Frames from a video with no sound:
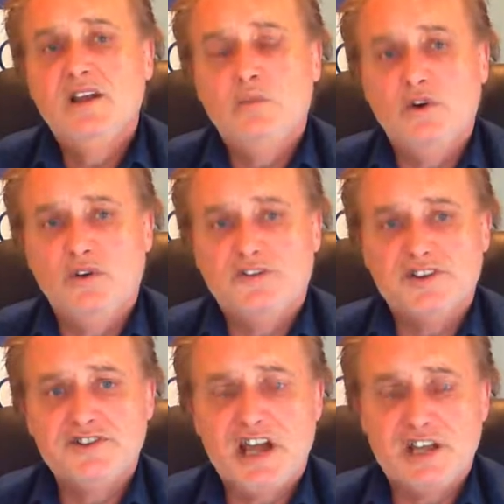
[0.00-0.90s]
We also
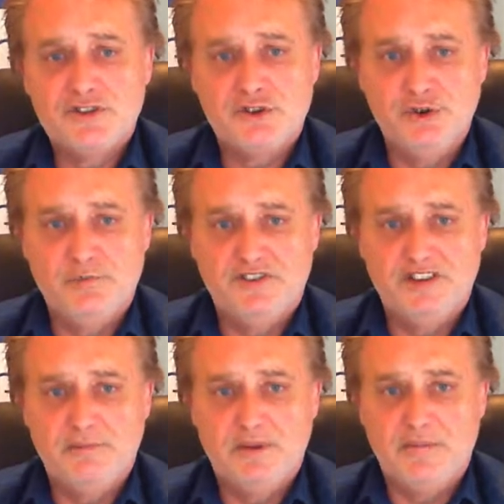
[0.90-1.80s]
charge
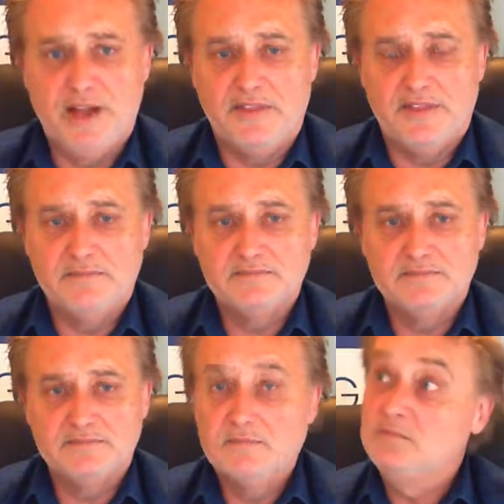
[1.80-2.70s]
2% per month.
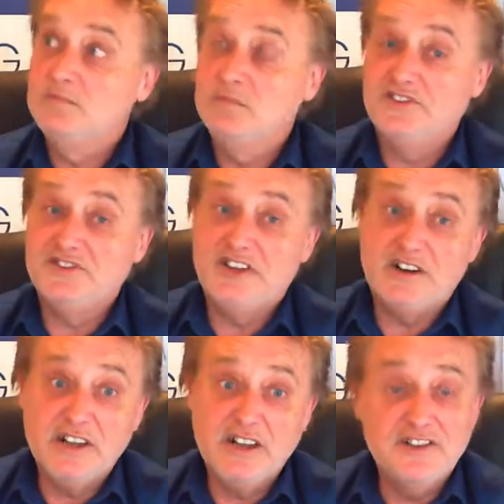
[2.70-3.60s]
What's that
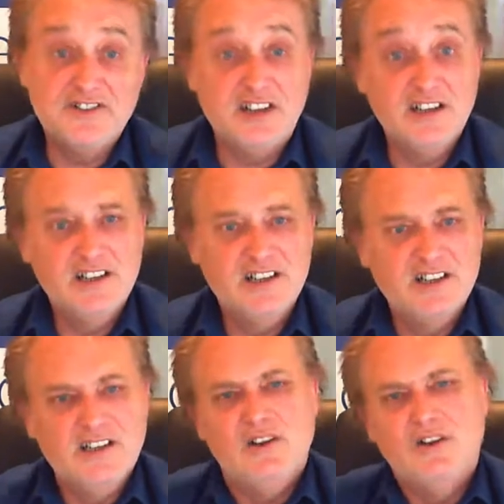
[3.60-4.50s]
I hear you say?
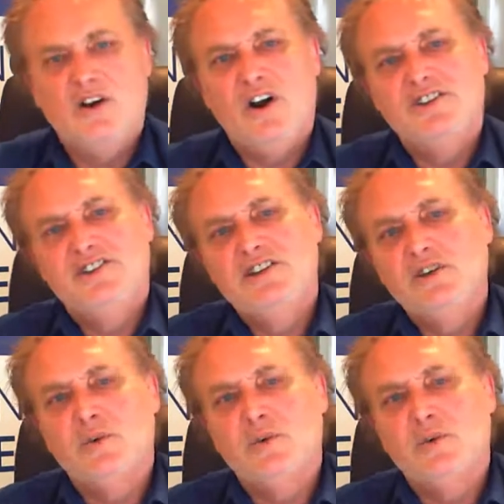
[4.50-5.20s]
Oh, I did the